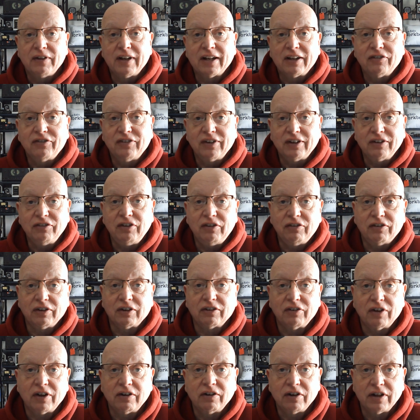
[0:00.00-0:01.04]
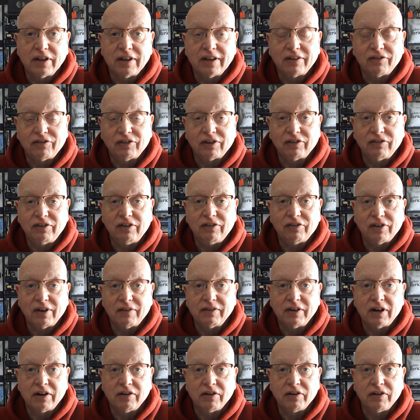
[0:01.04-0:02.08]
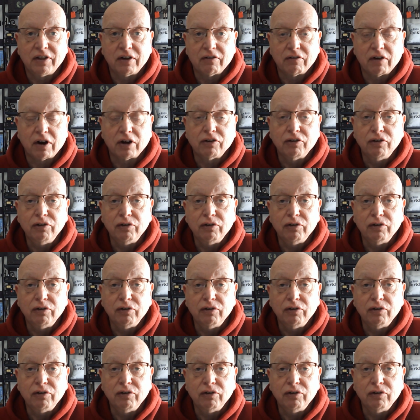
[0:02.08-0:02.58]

In the Flex 6600 and the 6700,